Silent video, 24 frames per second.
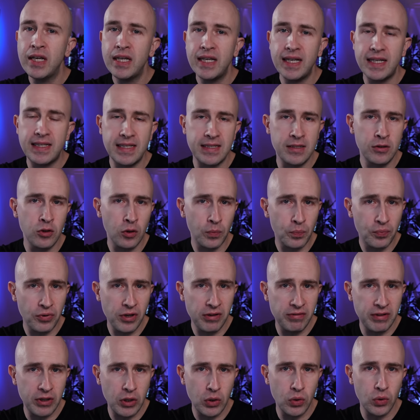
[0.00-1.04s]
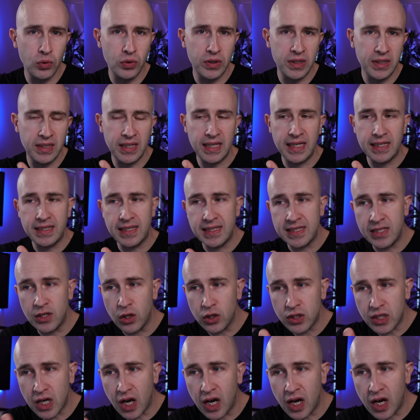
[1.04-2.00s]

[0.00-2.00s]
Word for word: it is not pre-recorded, it is not